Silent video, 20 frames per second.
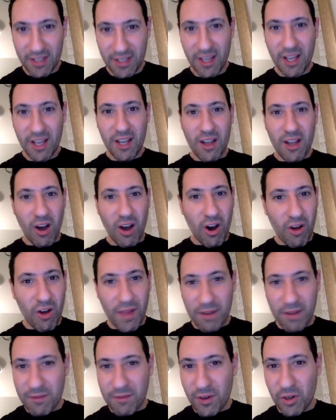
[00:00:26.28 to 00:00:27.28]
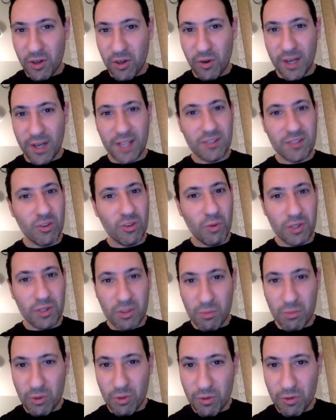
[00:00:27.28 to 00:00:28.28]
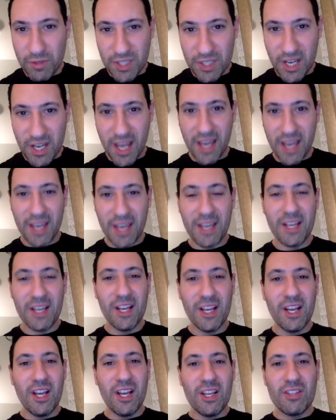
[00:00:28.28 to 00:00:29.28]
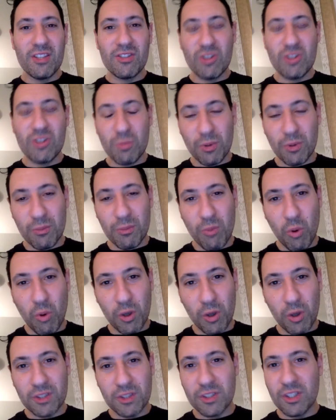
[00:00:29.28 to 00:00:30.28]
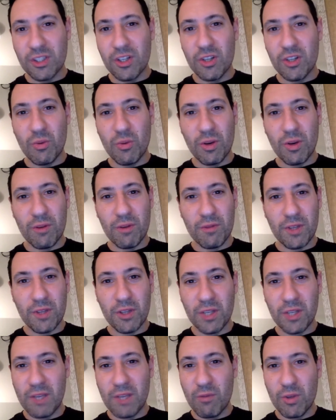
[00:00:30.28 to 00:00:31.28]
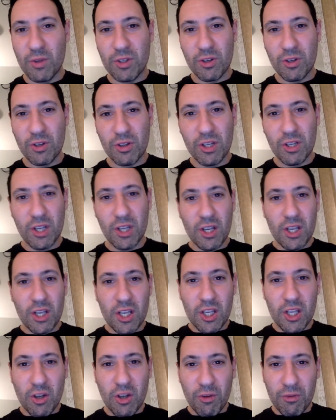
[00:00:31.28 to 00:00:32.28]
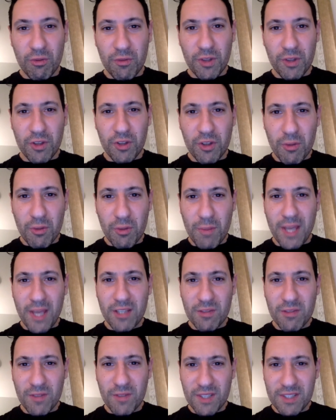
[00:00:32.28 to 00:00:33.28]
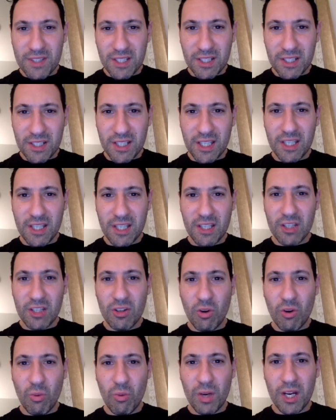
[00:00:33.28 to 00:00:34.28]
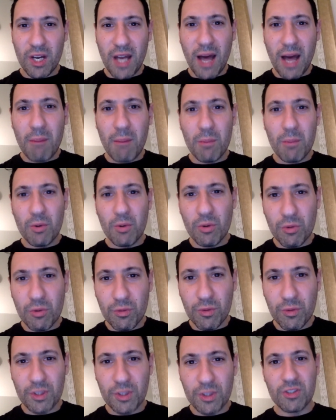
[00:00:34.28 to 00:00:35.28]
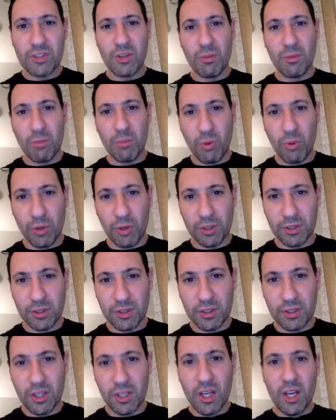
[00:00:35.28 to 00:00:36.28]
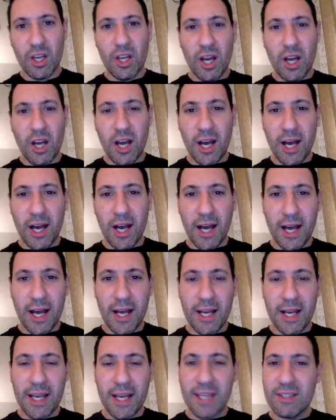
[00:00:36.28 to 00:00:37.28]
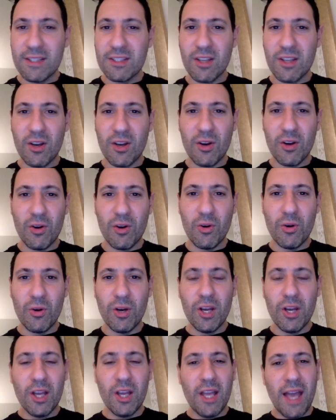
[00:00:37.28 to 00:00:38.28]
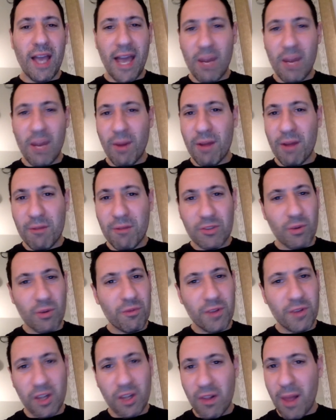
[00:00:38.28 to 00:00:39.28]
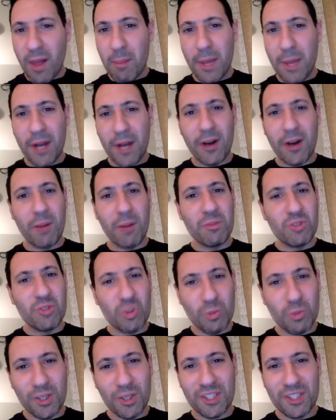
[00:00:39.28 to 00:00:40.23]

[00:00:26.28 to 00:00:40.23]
All that felt great. I still wanted to move today." super important. You know, you want to feel even when you're you don't feel your best physically, you don't want to not move, which is so important. Uh, and so, anyway, so I'm feeling a lot better. I'm super excited